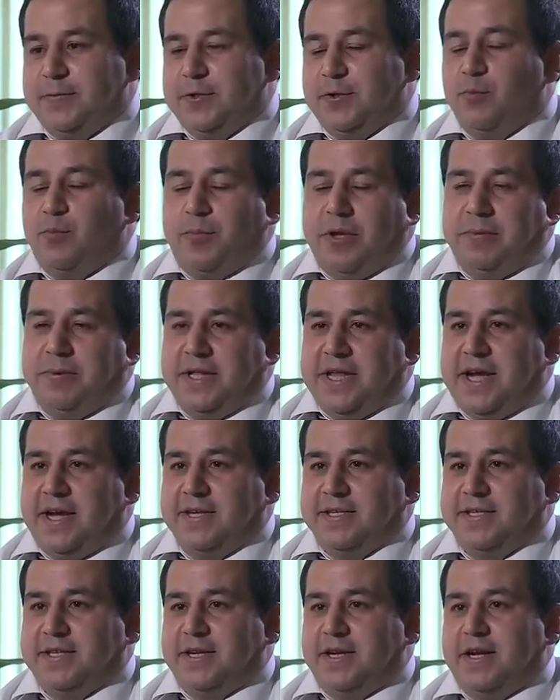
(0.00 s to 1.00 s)
to learn. So
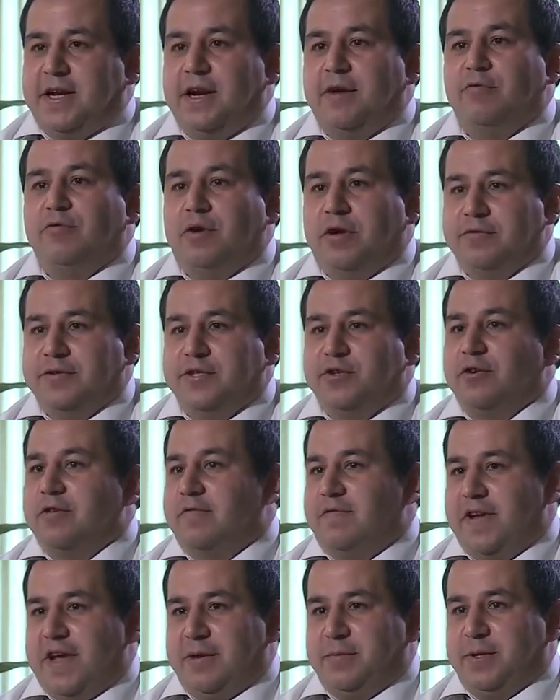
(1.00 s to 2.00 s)
people ask, how
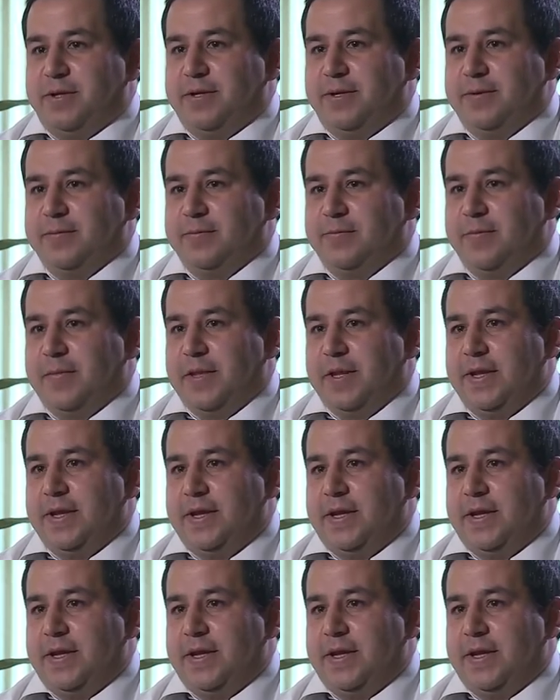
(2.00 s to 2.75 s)
is your family?